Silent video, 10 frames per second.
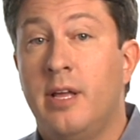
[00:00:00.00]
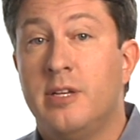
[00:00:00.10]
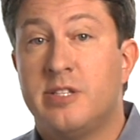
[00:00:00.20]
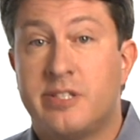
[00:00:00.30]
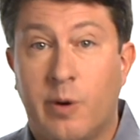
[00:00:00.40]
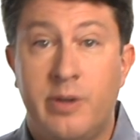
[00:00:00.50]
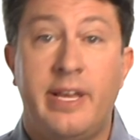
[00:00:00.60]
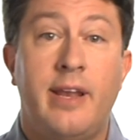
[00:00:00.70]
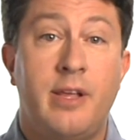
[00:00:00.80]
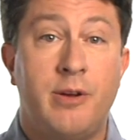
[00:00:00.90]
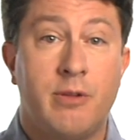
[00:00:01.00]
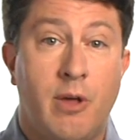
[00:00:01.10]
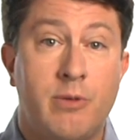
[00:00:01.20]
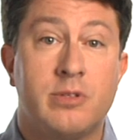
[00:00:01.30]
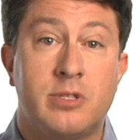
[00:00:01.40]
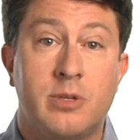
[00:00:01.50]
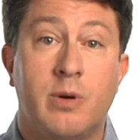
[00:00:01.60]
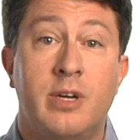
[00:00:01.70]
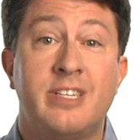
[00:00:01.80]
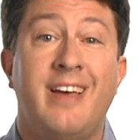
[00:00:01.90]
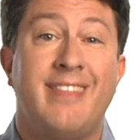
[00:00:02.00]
store data in your local storage,